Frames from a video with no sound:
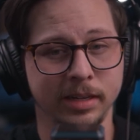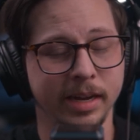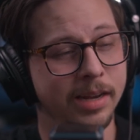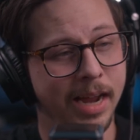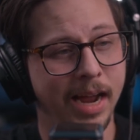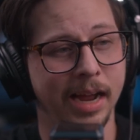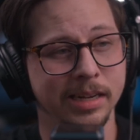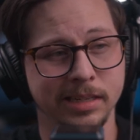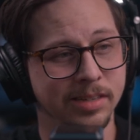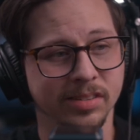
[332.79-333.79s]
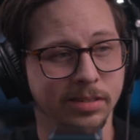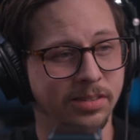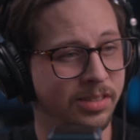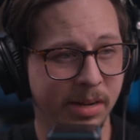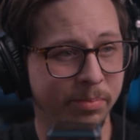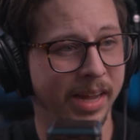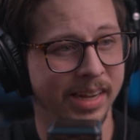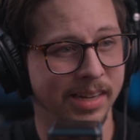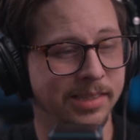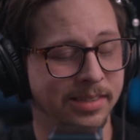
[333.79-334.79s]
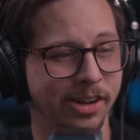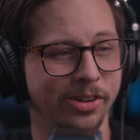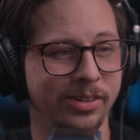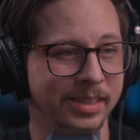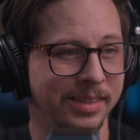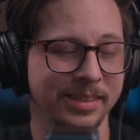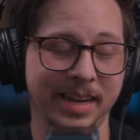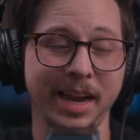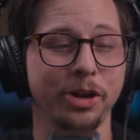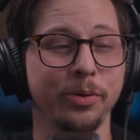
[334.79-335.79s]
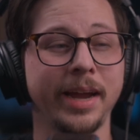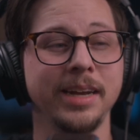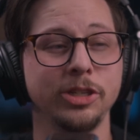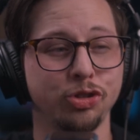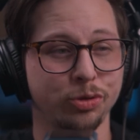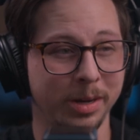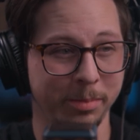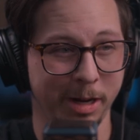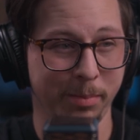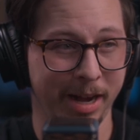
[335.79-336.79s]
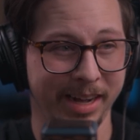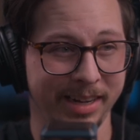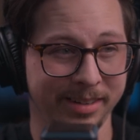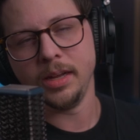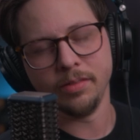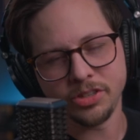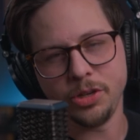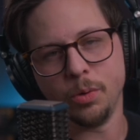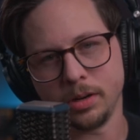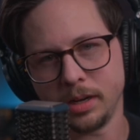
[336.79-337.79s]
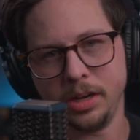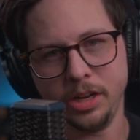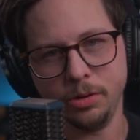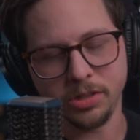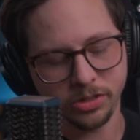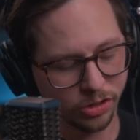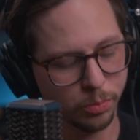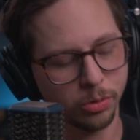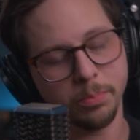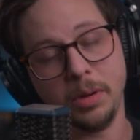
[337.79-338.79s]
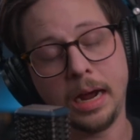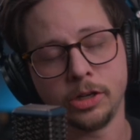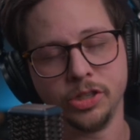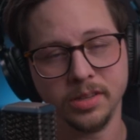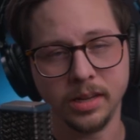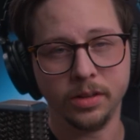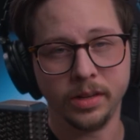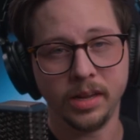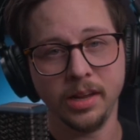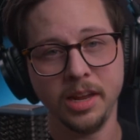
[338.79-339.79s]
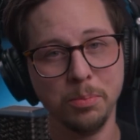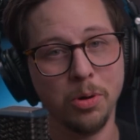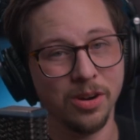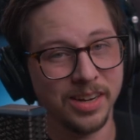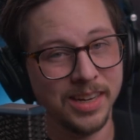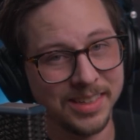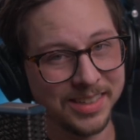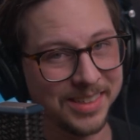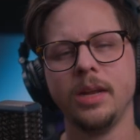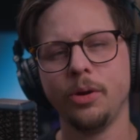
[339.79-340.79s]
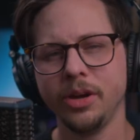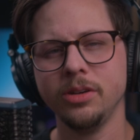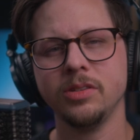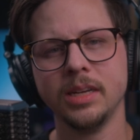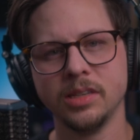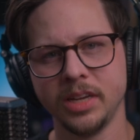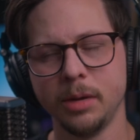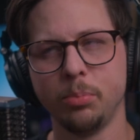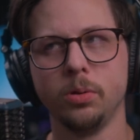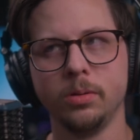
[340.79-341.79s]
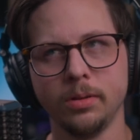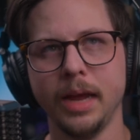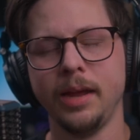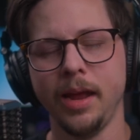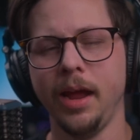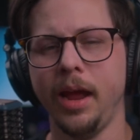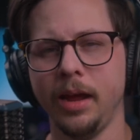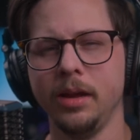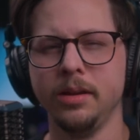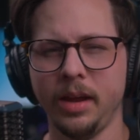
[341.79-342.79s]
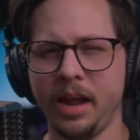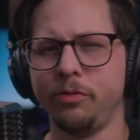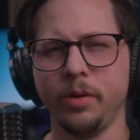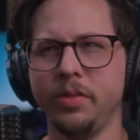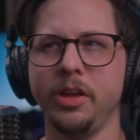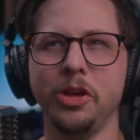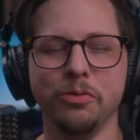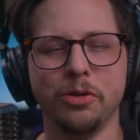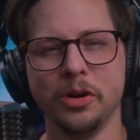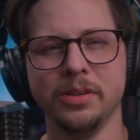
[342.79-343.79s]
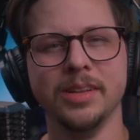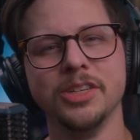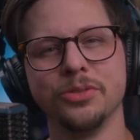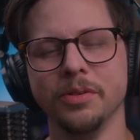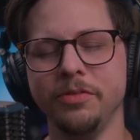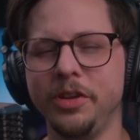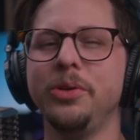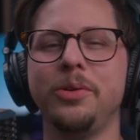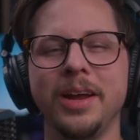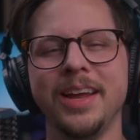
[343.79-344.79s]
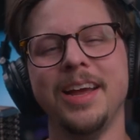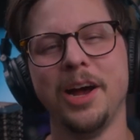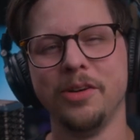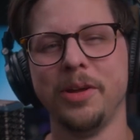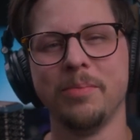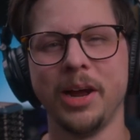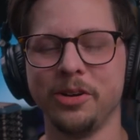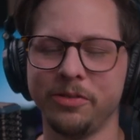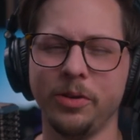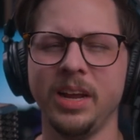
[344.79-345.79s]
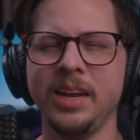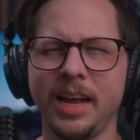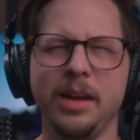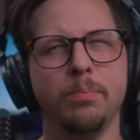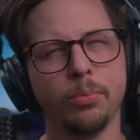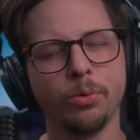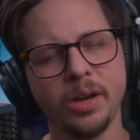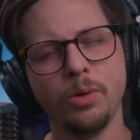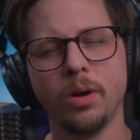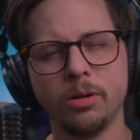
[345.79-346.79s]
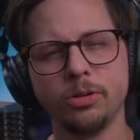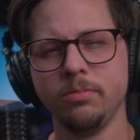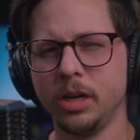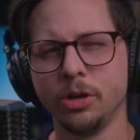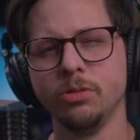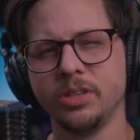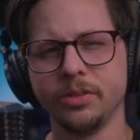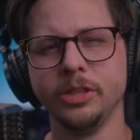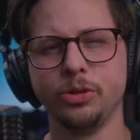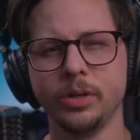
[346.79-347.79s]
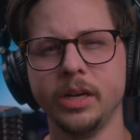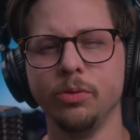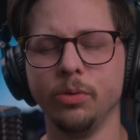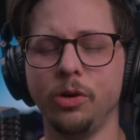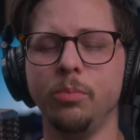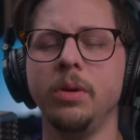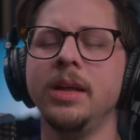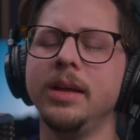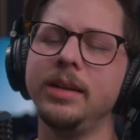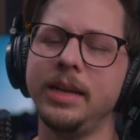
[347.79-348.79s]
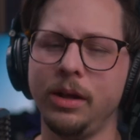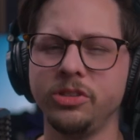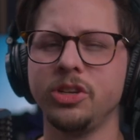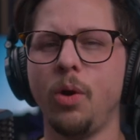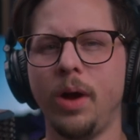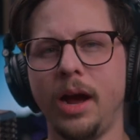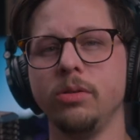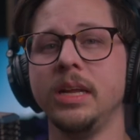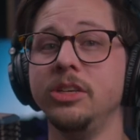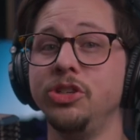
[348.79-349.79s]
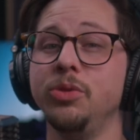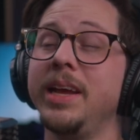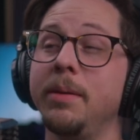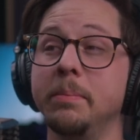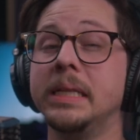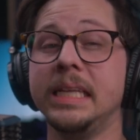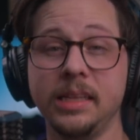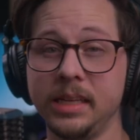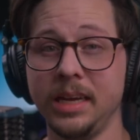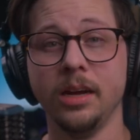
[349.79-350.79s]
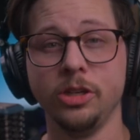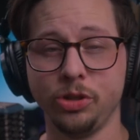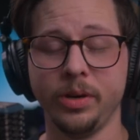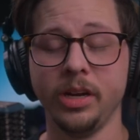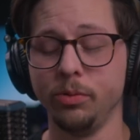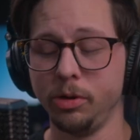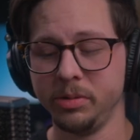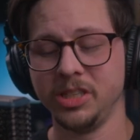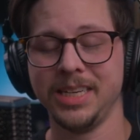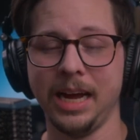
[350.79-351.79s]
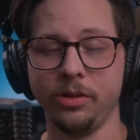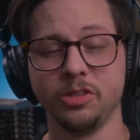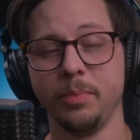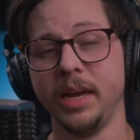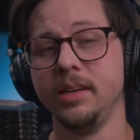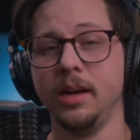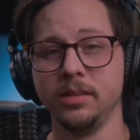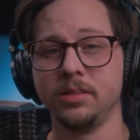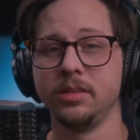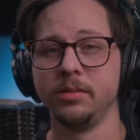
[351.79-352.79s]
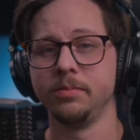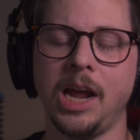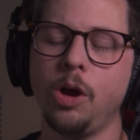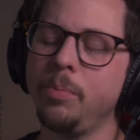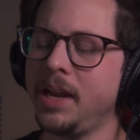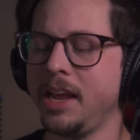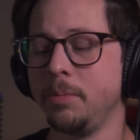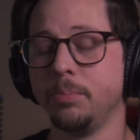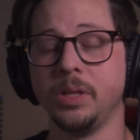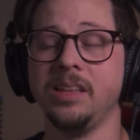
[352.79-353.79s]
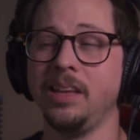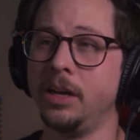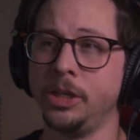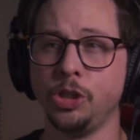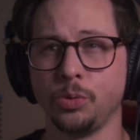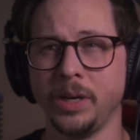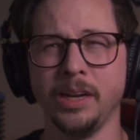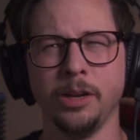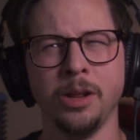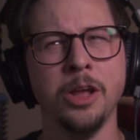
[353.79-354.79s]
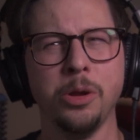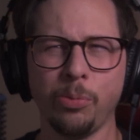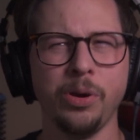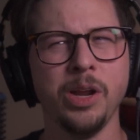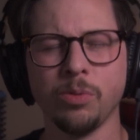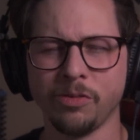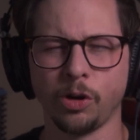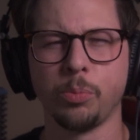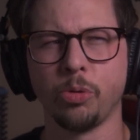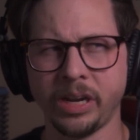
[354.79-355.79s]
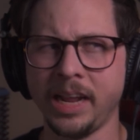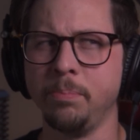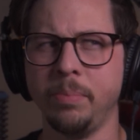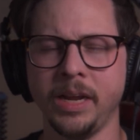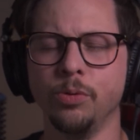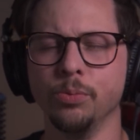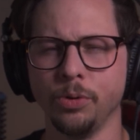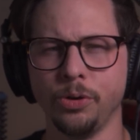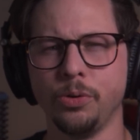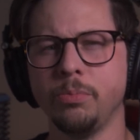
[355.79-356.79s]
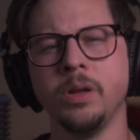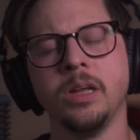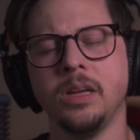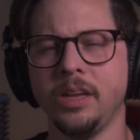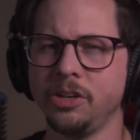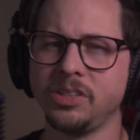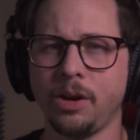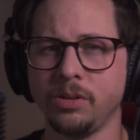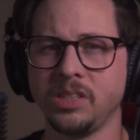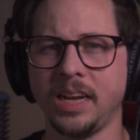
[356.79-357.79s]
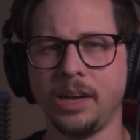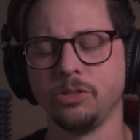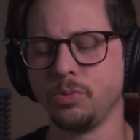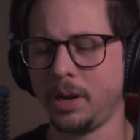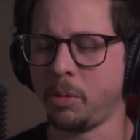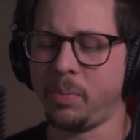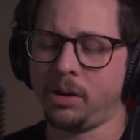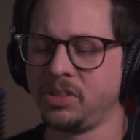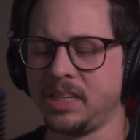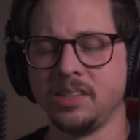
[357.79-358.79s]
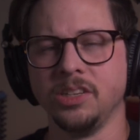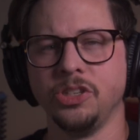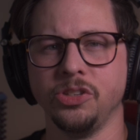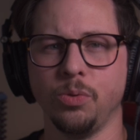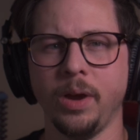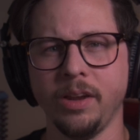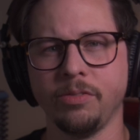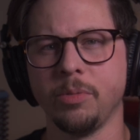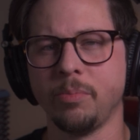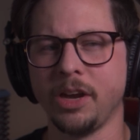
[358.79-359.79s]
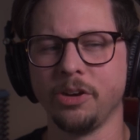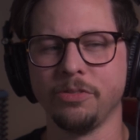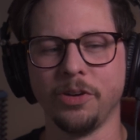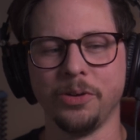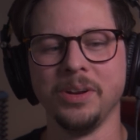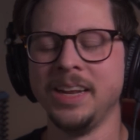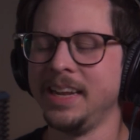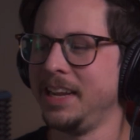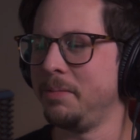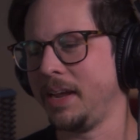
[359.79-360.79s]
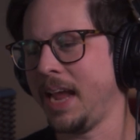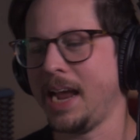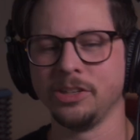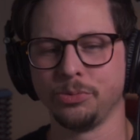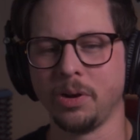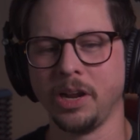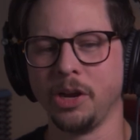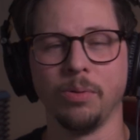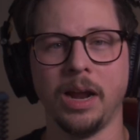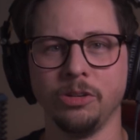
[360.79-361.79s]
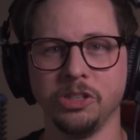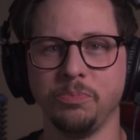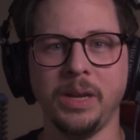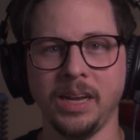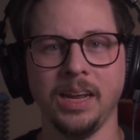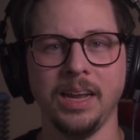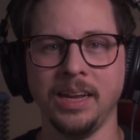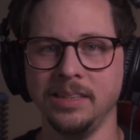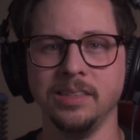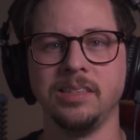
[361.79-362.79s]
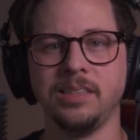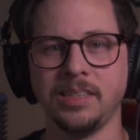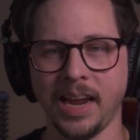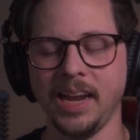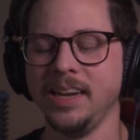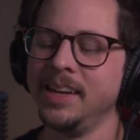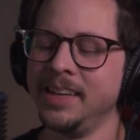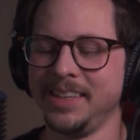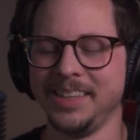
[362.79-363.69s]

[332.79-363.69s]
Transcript: And yeah, it doesn't seem like it, so not a great streaming mic. Unless you aren't going to use a super obnoxiously clicky keyboard. Now here's an example, aka everything you've heard in this review, of a microphone in a pretty well acoustically treated room. Now let's go out into a completely untreated room and see how this mic does. Now I'm in a completely untreated, pretty reverberant and big room. Here's how it sounds when I'm about 6 inches away from the microphone. My cat is running around just being insane.